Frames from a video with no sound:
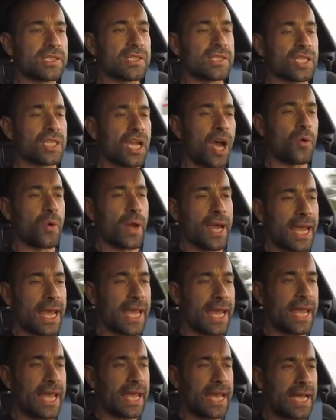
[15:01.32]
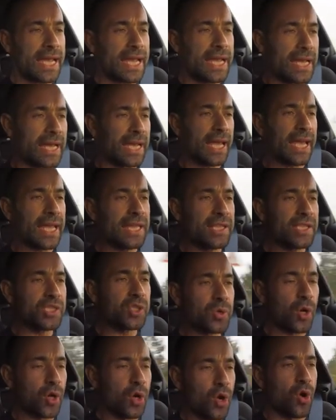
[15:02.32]
to go
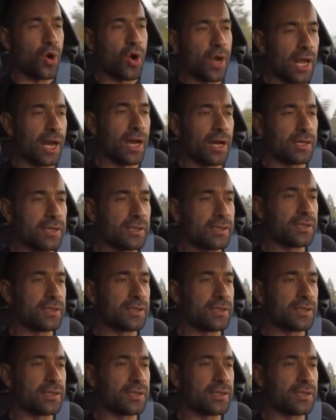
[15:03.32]
into a corner,